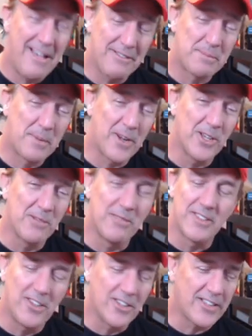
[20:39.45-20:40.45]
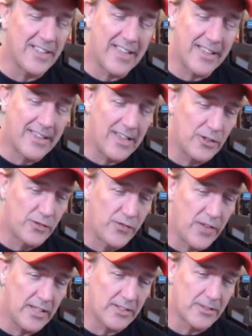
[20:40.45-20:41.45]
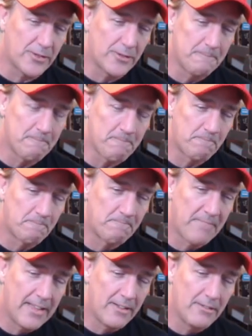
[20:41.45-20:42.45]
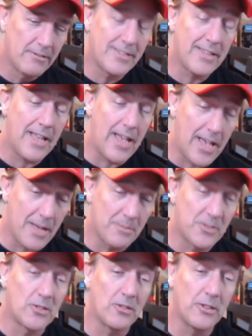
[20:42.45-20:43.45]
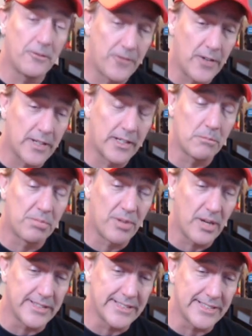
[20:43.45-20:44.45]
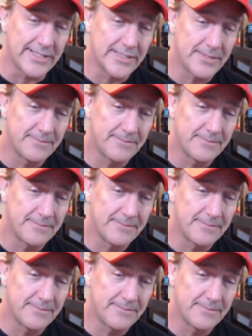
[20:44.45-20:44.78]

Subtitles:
was a pretty good one. The look on that guy's face was absolutely fucking priceless.